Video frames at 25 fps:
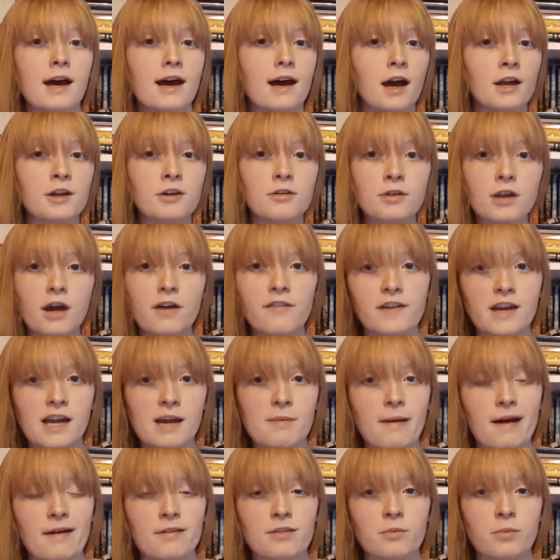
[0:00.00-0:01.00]
I knew nothing
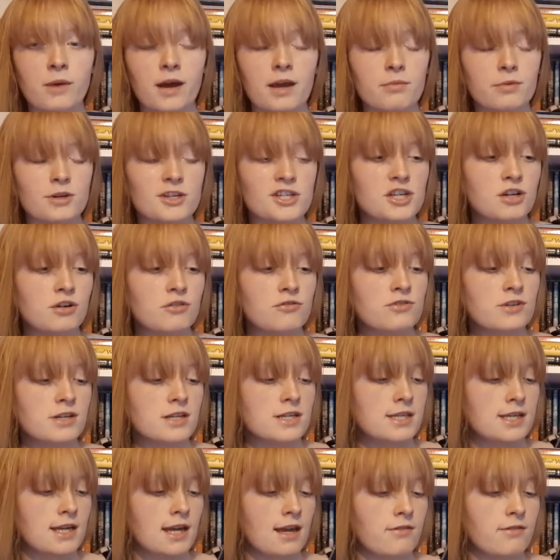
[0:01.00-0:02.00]
about the Wayward
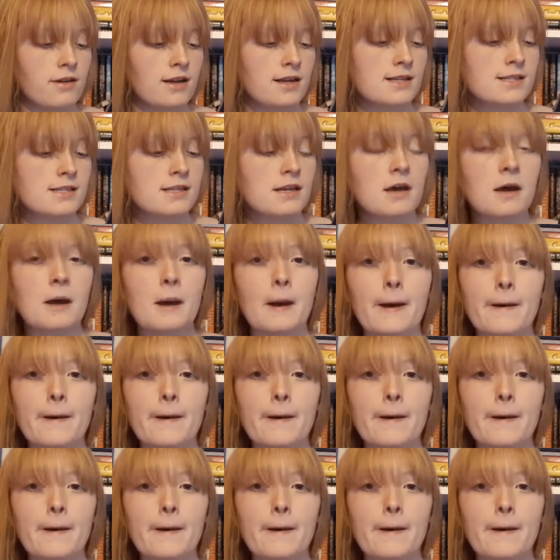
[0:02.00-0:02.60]
Children series,